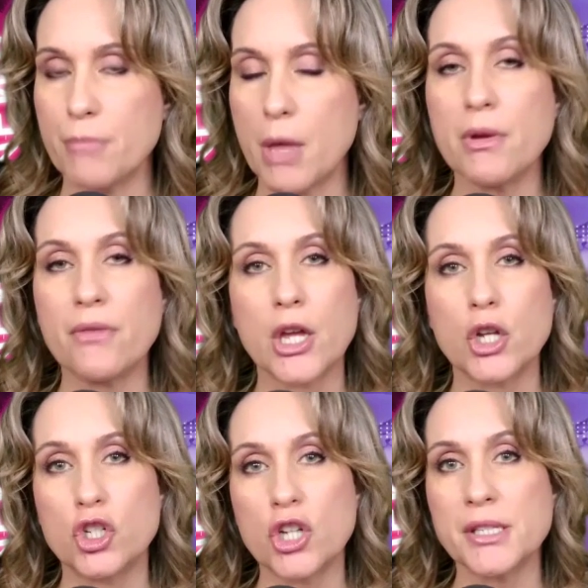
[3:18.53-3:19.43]
Maybe if they
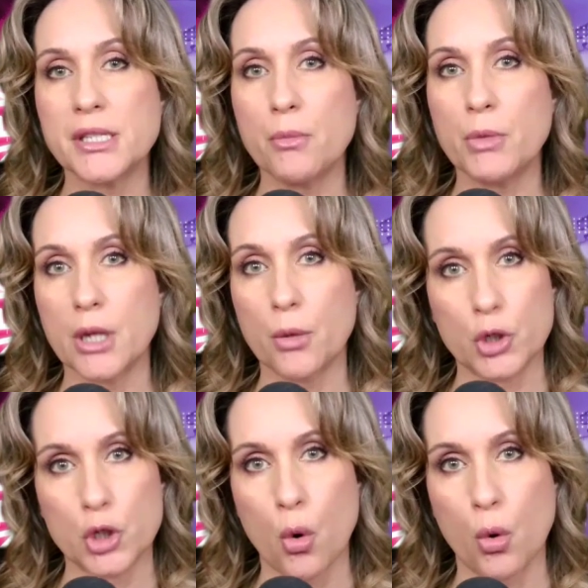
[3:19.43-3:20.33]
had just done what they
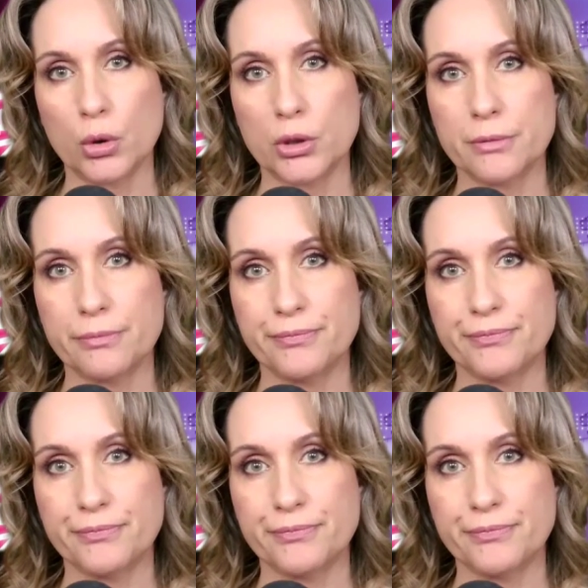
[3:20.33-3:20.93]
were told.